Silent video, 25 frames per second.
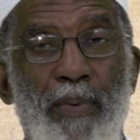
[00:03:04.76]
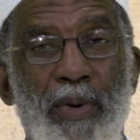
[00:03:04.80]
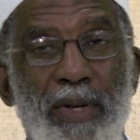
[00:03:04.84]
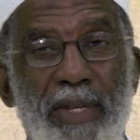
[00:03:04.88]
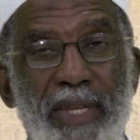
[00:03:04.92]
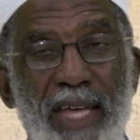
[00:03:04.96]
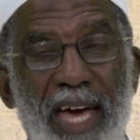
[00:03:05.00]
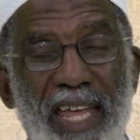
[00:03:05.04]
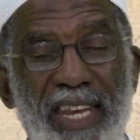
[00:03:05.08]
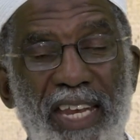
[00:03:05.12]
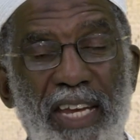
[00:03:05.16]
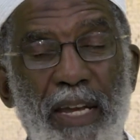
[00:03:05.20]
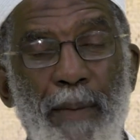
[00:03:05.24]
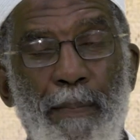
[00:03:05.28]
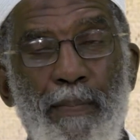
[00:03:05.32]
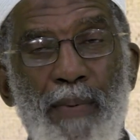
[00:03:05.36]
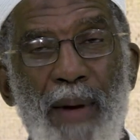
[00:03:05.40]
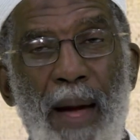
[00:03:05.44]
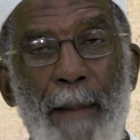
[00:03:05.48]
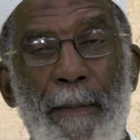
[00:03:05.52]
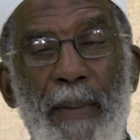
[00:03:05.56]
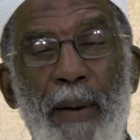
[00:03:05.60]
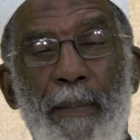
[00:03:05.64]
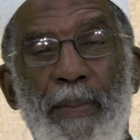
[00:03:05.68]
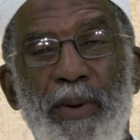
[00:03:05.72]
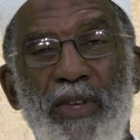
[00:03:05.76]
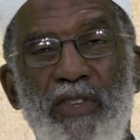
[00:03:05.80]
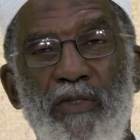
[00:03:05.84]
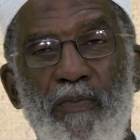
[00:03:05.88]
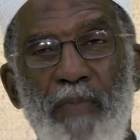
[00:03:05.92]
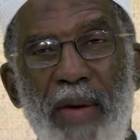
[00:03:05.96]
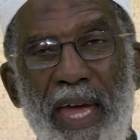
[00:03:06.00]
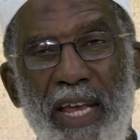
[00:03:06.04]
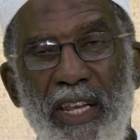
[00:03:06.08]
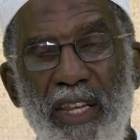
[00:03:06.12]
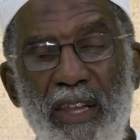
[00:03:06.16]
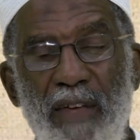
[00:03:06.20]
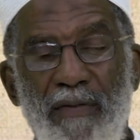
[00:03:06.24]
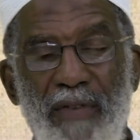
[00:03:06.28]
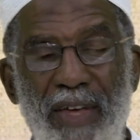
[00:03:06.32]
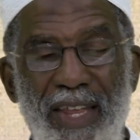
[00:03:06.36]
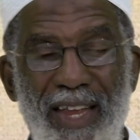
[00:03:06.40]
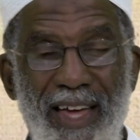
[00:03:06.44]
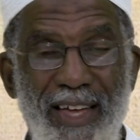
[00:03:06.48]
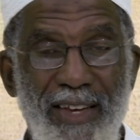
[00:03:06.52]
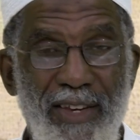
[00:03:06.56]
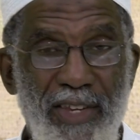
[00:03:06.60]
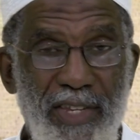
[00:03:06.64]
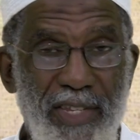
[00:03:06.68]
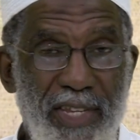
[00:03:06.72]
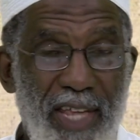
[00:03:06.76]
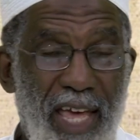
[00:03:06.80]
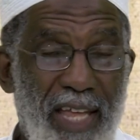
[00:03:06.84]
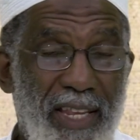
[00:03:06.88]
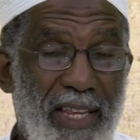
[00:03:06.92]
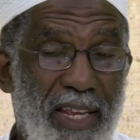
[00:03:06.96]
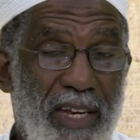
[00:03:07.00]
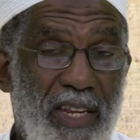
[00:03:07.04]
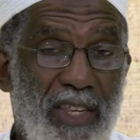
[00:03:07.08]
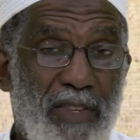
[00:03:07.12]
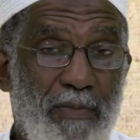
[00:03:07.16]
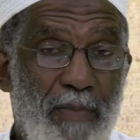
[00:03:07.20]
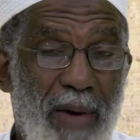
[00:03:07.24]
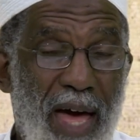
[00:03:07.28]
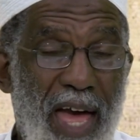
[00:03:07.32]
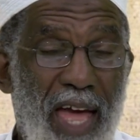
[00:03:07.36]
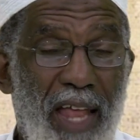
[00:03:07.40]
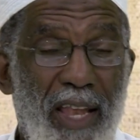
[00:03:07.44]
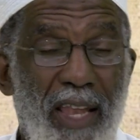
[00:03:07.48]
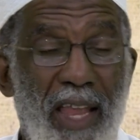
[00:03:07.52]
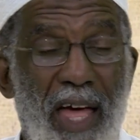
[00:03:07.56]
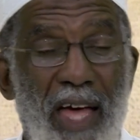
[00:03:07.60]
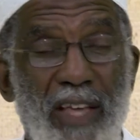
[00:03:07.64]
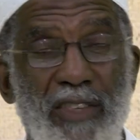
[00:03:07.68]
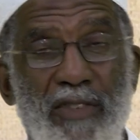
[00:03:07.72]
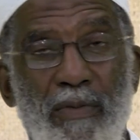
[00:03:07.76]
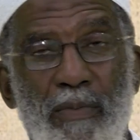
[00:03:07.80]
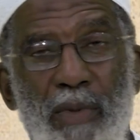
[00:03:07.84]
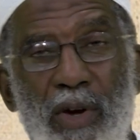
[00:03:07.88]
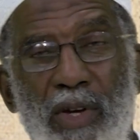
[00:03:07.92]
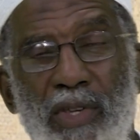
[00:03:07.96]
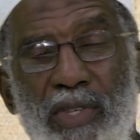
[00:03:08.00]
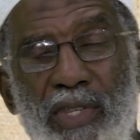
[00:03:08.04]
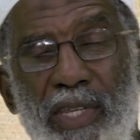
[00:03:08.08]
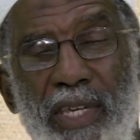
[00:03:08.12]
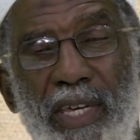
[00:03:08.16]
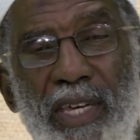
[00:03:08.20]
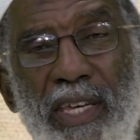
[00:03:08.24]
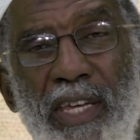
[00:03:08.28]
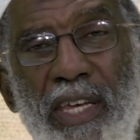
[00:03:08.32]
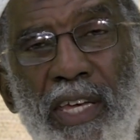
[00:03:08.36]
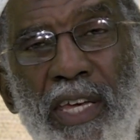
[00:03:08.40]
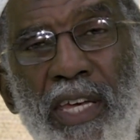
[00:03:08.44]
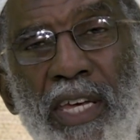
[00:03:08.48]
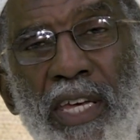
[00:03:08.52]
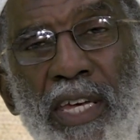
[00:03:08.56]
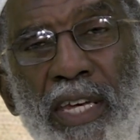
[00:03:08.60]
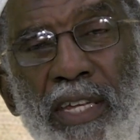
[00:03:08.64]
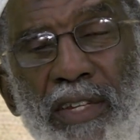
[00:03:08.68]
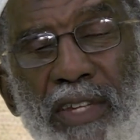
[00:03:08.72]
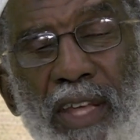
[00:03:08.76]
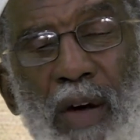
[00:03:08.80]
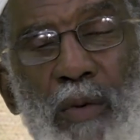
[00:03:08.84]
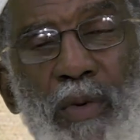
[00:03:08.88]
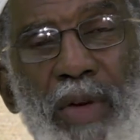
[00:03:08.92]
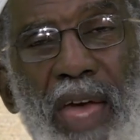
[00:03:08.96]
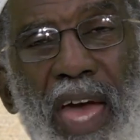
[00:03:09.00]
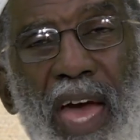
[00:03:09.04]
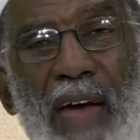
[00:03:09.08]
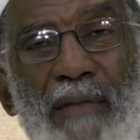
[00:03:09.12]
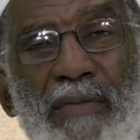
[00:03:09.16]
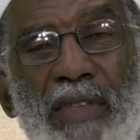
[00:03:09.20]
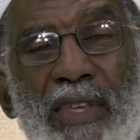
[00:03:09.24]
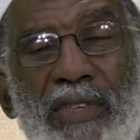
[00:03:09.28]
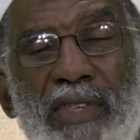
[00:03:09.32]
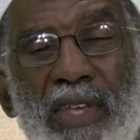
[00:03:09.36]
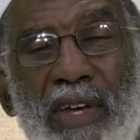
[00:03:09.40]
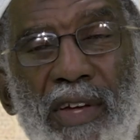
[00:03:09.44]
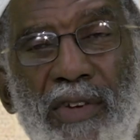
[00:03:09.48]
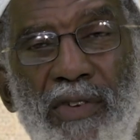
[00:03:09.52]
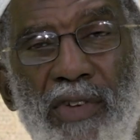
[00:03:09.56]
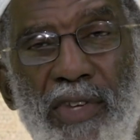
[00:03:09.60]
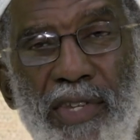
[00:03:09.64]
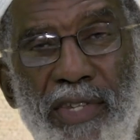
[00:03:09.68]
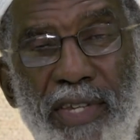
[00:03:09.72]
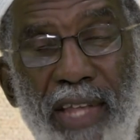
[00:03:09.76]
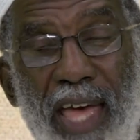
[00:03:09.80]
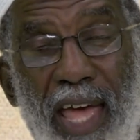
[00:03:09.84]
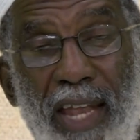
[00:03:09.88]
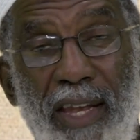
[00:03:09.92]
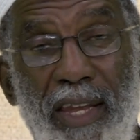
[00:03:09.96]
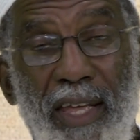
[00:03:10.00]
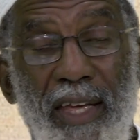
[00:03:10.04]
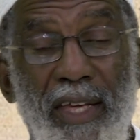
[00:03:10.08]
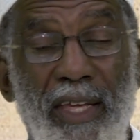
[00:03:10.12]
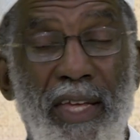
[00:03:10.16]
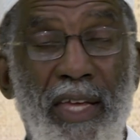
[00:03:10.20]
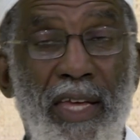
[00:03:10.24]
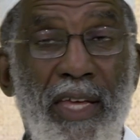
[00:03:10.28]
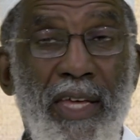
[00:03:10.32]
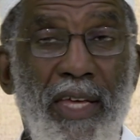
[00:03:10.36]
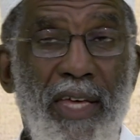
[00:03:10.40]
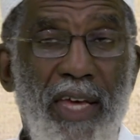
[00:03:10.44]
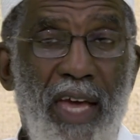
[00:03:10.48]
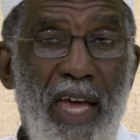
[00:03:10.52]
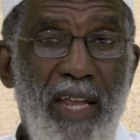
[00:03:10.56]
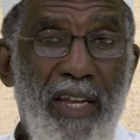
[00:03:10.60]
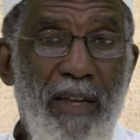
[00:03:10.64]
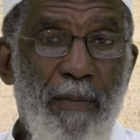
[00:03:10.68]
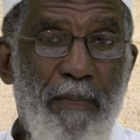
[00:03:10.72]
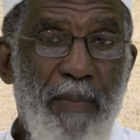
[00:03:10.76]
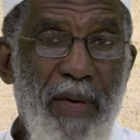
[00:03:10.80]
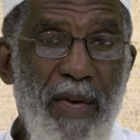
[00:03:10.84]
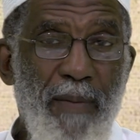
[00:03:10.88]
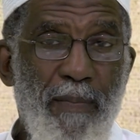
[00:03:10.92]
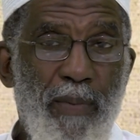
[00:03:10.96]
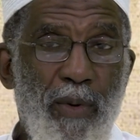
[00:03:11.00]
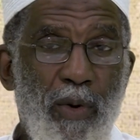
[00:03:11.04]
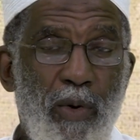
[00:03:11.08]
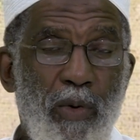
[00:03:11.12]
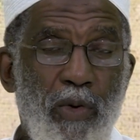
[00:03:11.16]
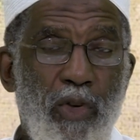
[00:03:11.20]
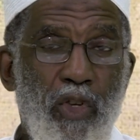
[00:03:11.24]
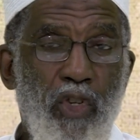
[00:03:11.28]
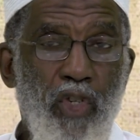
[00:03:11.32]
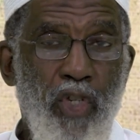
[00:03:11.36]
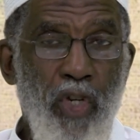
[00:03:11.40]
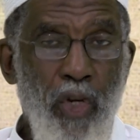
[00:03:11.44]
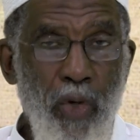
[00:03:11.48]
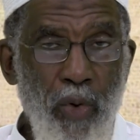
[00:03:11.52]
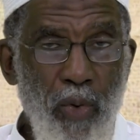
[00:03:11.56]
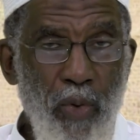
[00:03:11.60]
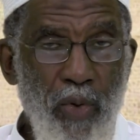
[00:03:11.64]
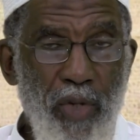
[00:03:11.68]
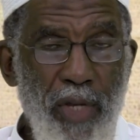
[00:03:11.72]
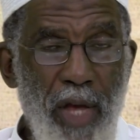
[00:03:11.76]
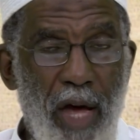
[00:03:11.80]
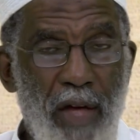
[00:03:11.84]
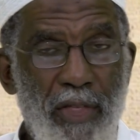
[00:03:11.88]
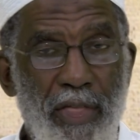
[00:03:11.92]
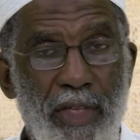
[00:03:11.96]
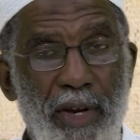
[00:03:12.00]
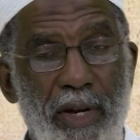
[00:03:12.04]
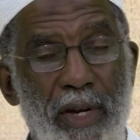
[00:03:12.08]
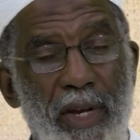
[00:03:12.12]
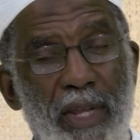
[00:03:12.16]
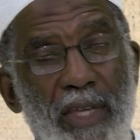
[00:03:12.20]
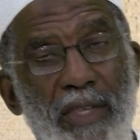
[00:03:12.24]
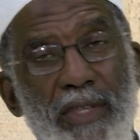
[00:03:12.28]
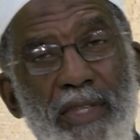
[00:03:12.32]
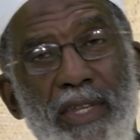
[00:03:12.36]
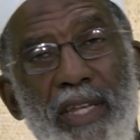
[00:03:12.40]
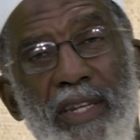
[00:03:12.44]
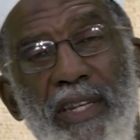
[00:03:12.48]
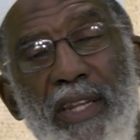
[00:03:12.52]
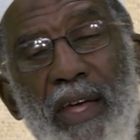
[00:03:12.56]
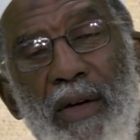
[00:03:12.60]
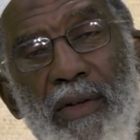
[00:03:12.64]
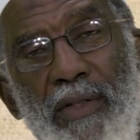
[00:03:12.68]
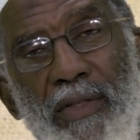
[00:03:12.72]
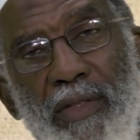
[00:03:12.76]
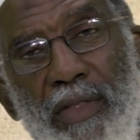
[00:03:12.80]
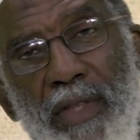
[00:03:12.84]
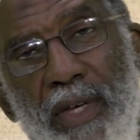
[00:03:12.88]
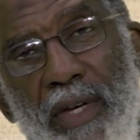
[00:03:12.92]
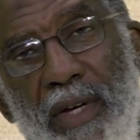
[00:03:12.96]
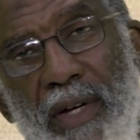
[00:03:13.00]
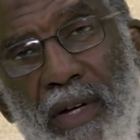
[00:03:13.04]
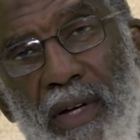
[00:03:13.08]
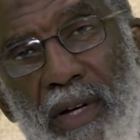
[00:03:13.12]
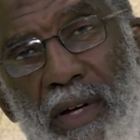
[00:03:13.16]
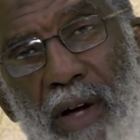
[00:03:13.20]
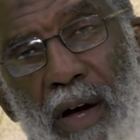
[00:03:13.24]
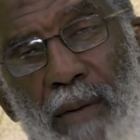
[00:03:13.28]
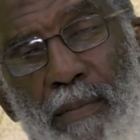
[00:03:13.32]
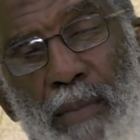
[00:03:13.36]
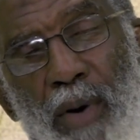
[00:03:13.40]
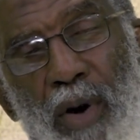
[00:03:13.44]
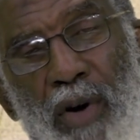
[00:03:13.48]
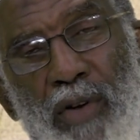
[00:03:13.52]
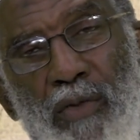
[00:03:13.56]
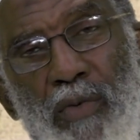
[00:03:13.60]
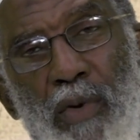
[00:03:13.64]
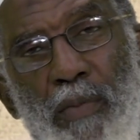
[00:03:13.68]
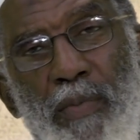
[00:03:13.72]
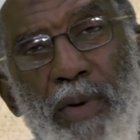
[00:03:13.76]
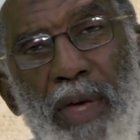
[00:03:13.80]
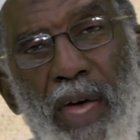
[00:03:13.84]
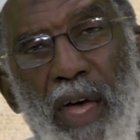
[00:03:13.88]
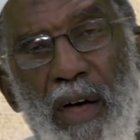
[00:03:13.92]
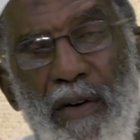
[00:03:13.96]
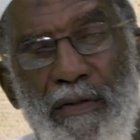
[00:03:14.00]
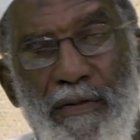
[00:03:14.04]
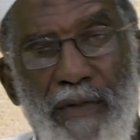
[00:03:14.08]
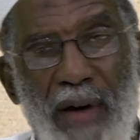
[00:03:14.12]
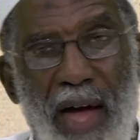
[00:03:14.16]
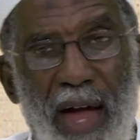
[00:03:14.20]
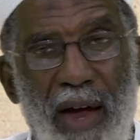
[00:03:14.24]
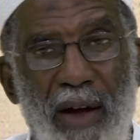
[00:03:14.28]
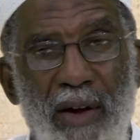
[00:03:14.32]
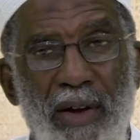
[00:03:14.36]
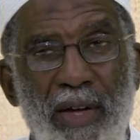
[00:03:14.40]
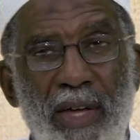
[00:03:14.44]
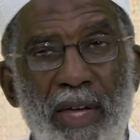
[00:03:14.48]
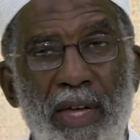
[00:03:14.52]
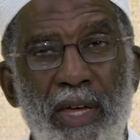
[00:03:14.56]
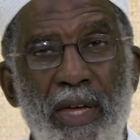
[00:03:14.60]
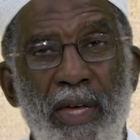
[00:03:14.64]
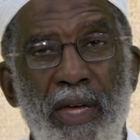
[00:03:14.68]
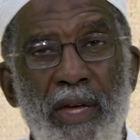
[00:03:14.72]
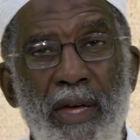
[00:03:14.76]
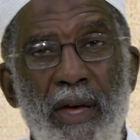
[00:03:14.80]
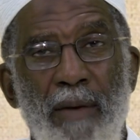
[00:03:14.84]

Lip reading: and put that in the proper perspective and understand that it's by Allah's mercy that we have this understanding. And the people who choose other than this, then their abode will be hellfire.